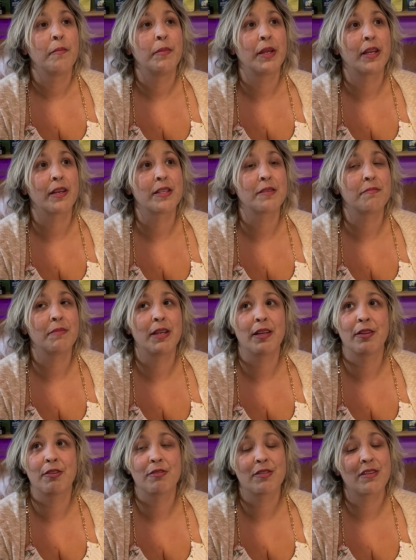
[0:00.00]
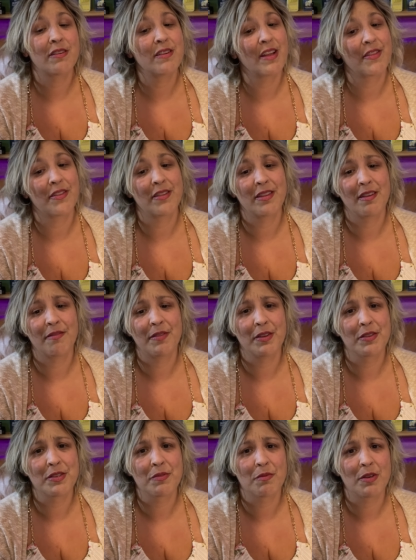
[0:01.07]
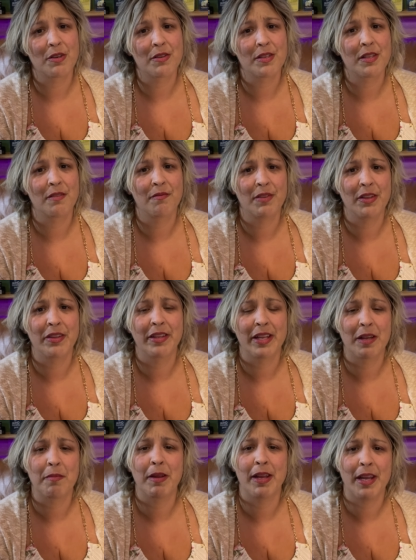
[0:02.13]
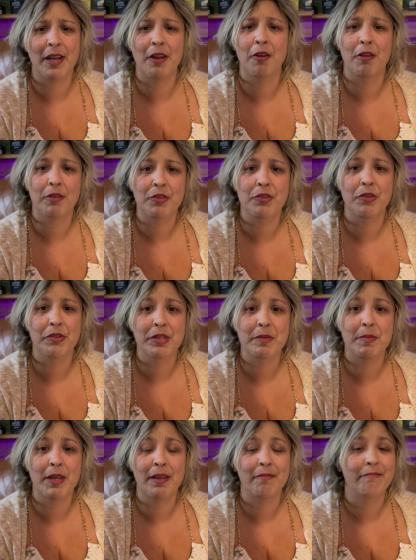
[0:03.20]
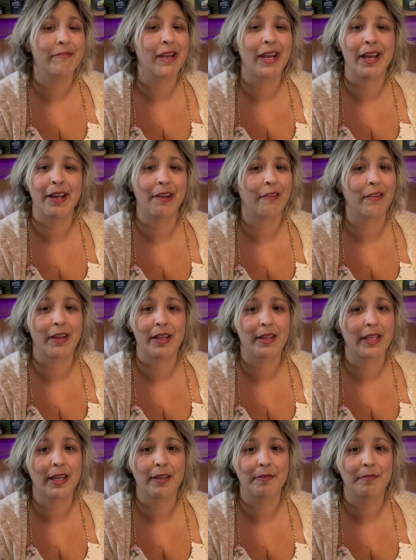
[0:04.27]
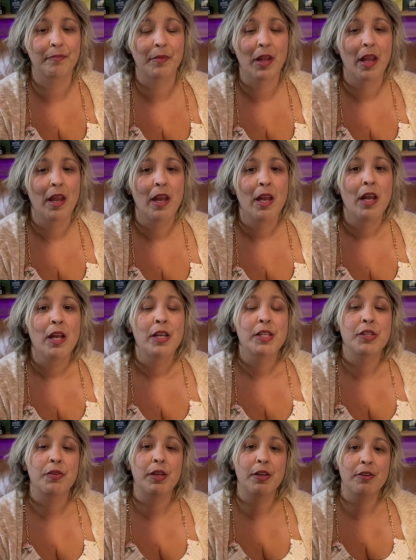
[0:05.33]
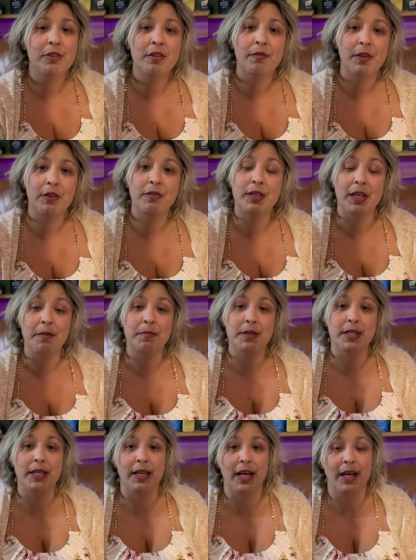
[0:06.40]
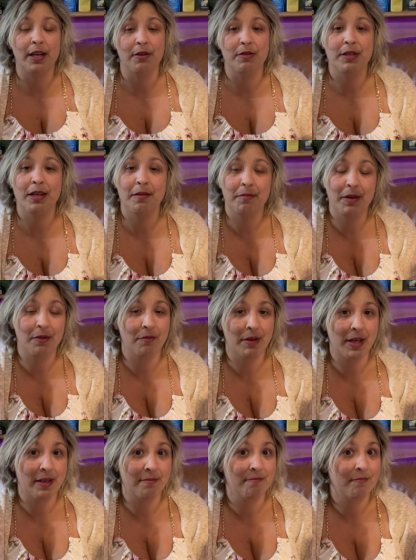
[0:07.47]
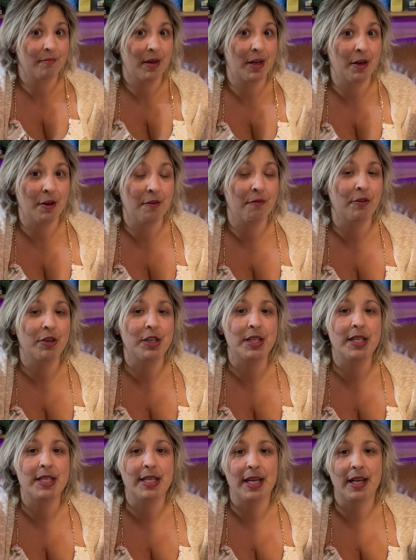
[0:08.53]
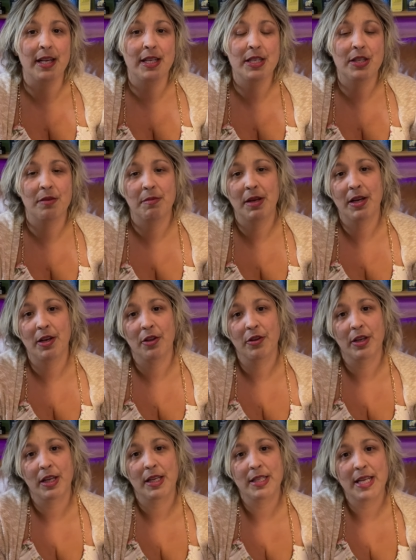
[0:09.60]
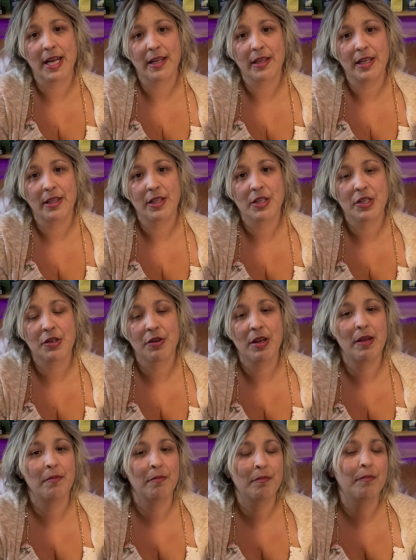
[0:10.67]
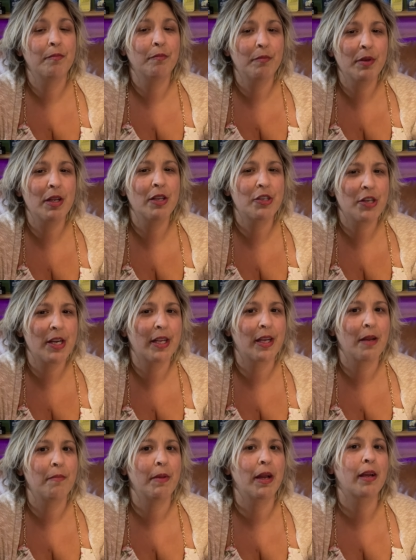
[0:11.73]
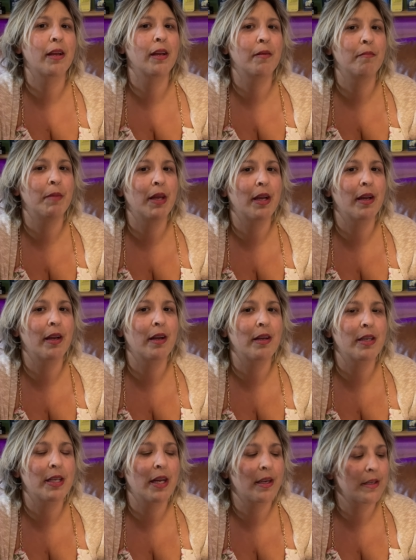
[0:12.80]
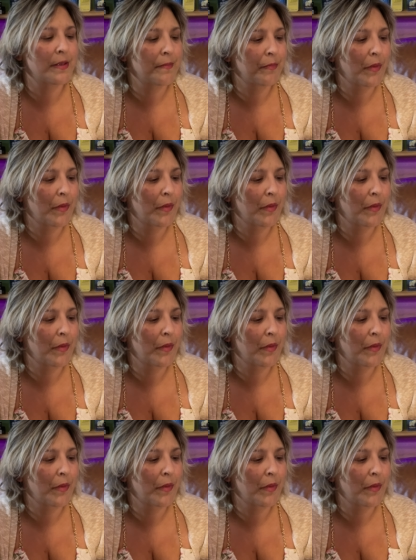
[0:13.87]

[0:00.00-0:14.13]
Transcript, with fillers: Because, man, there's nothing that feels worse than feeling like my anger controls me. I don't like that. So, here's a few tips that I use. I'm going to read here for just a second, so I'm not going to look exactly at the screen, but I'll try to come back and make eye contact.